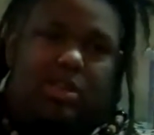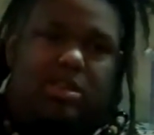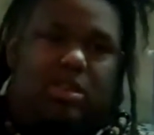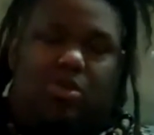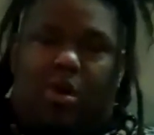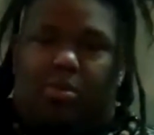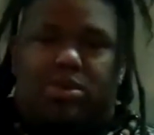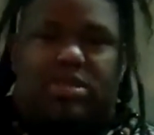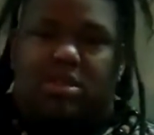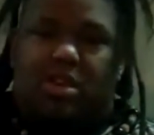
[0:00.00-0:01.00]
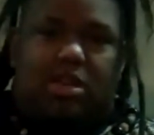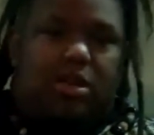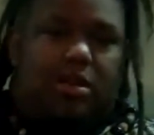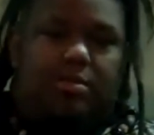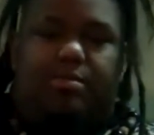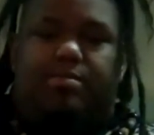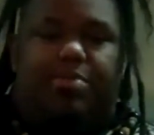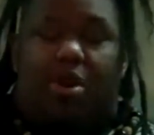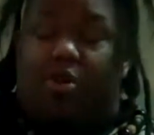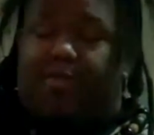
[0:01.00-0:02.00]
the normal snooker,
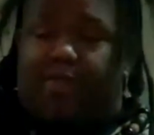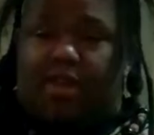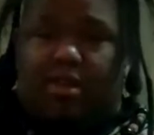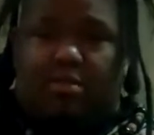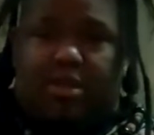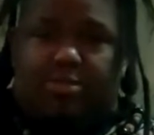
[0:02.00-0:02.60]
perfect,